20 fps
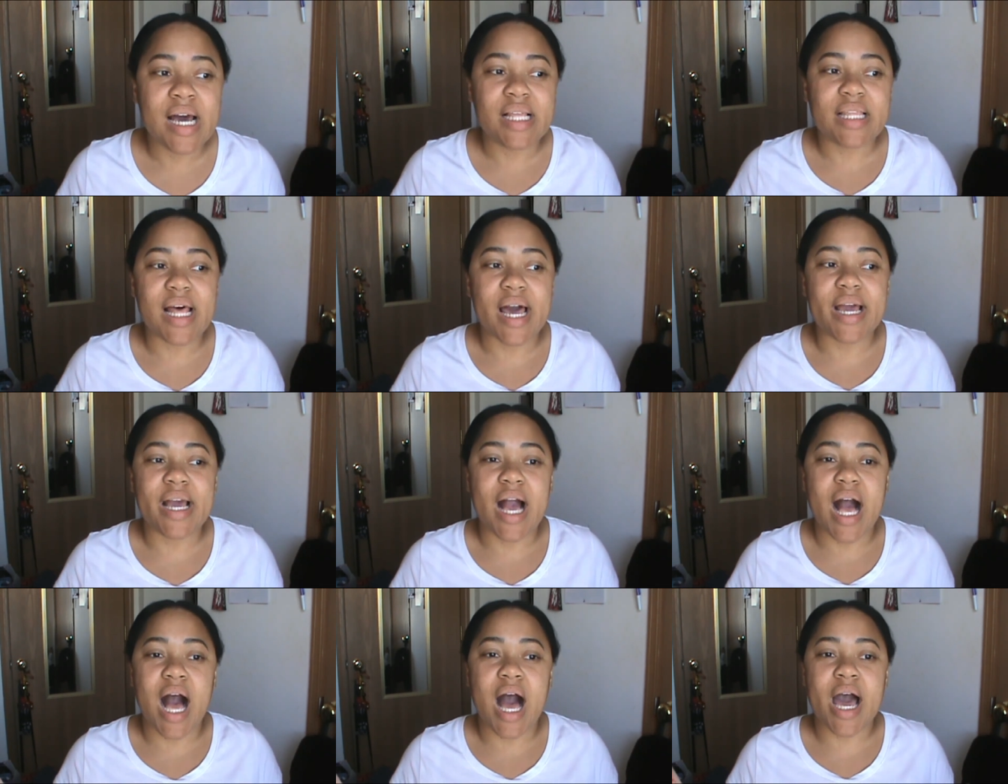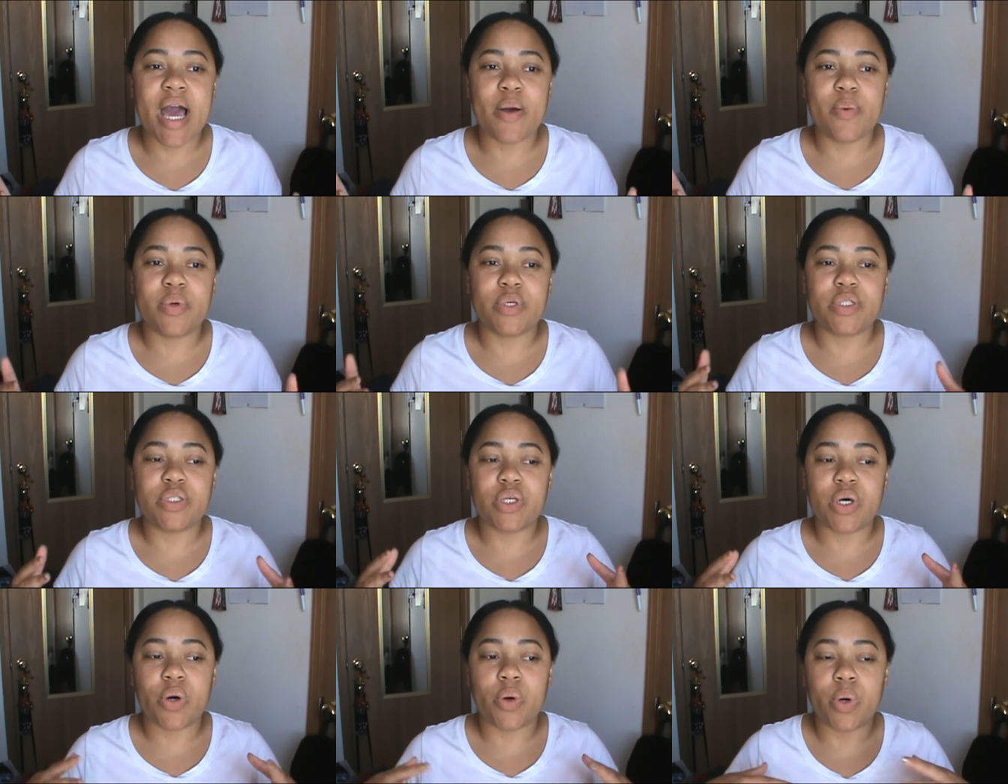like, I was
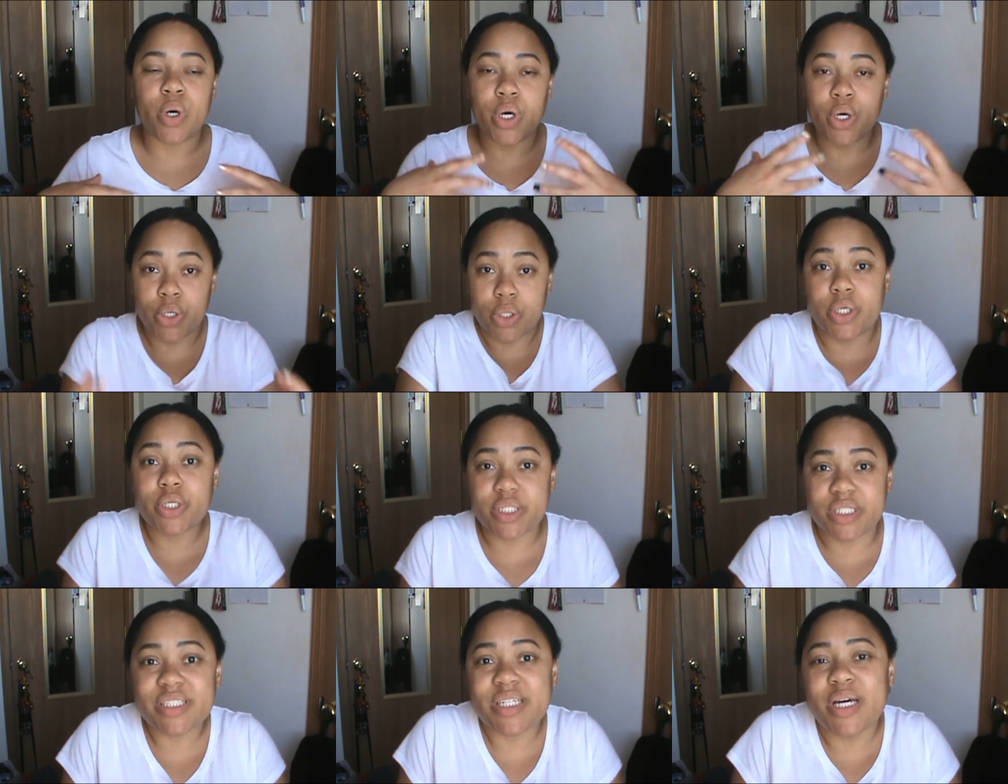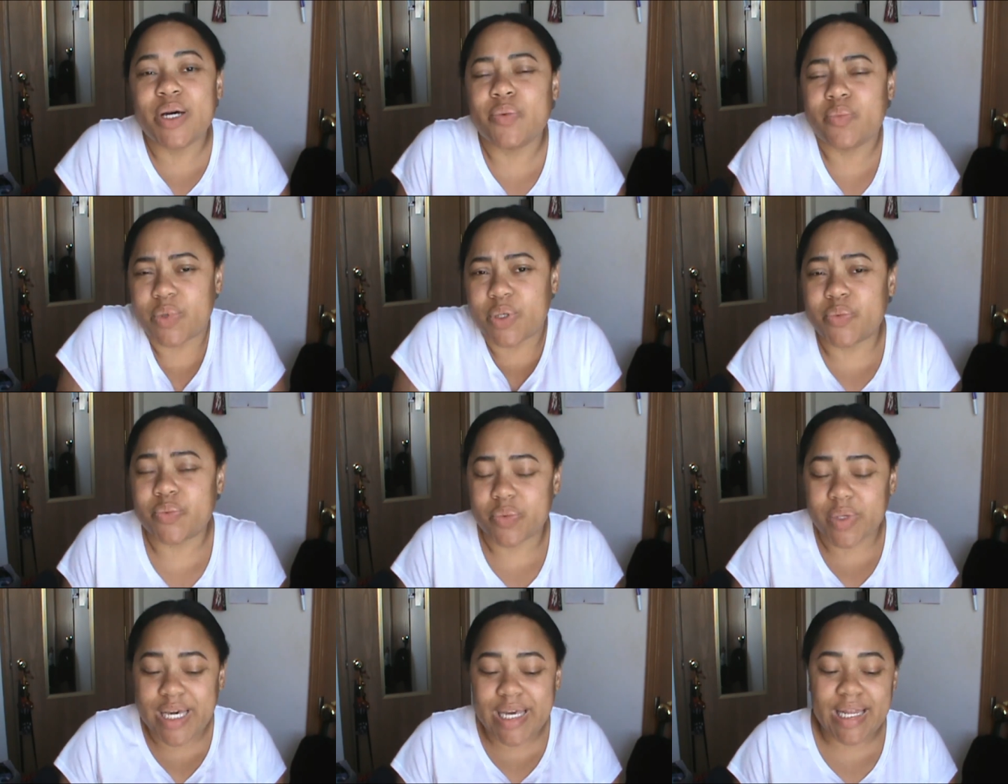so hooked
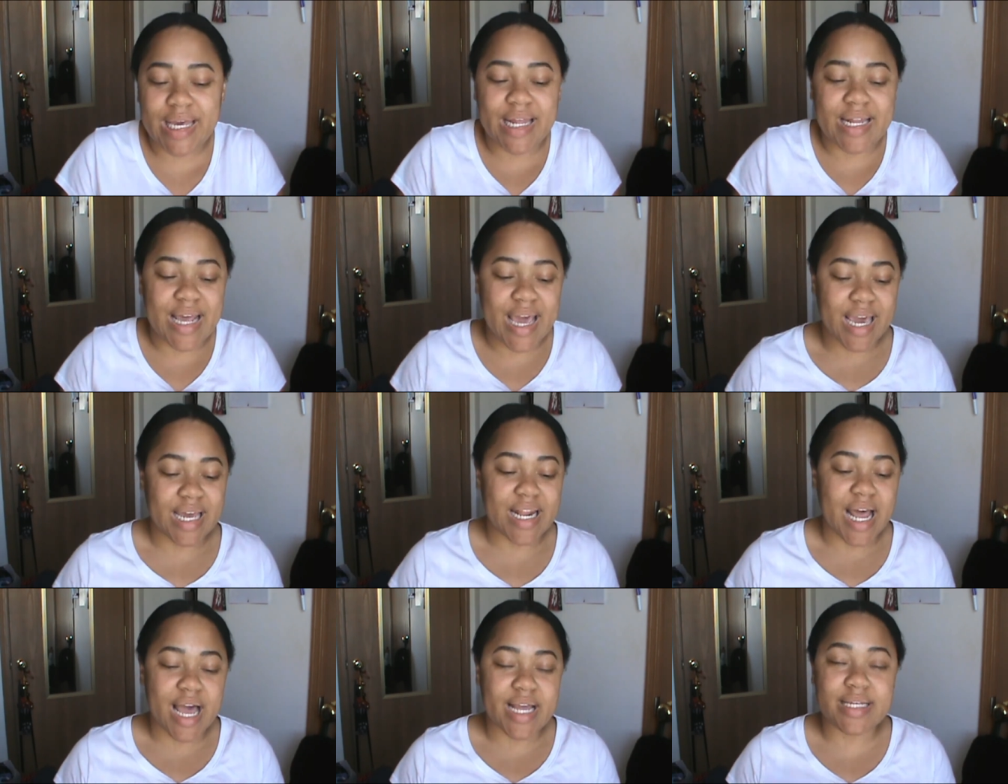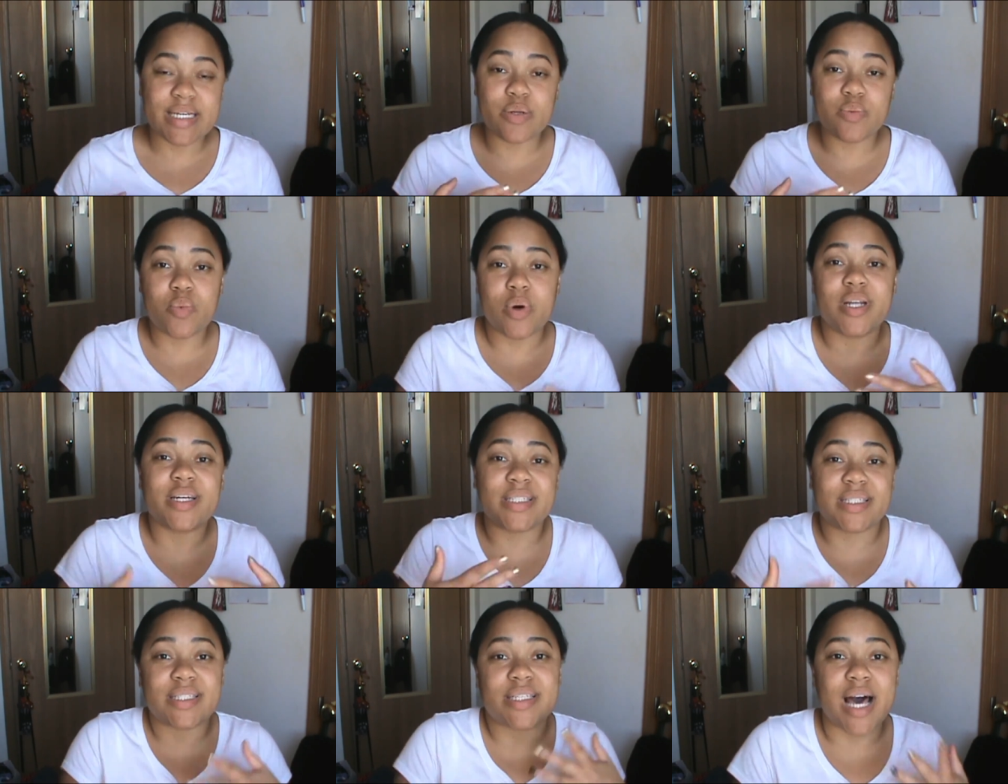when reading and I didn't want
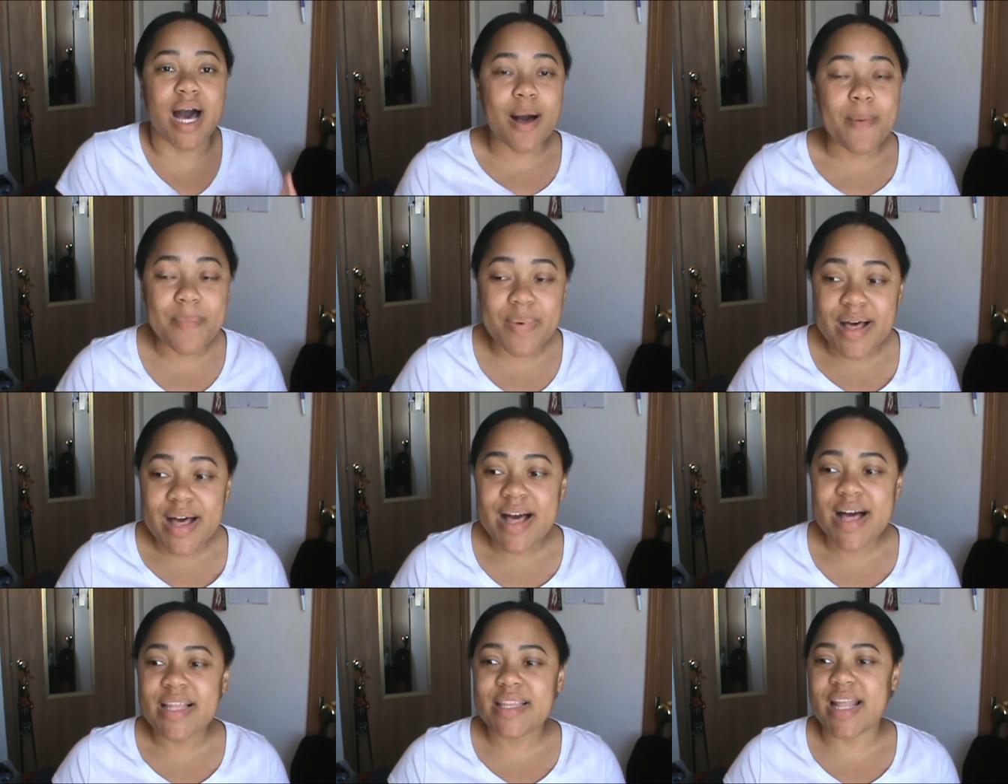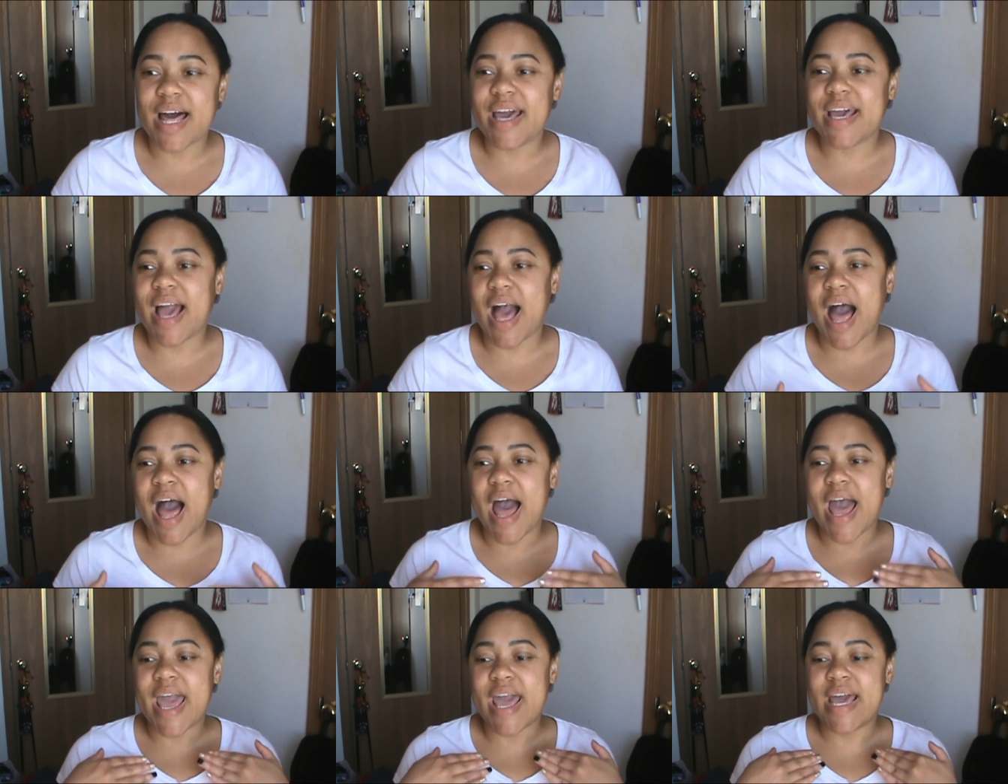to stop. Like,
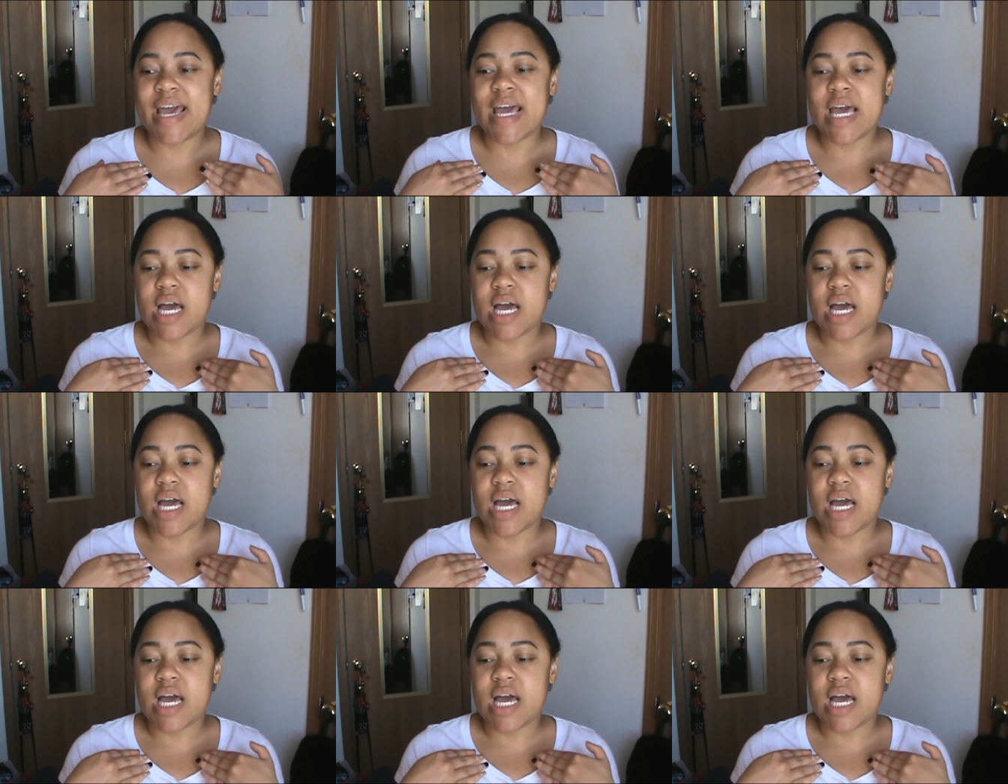I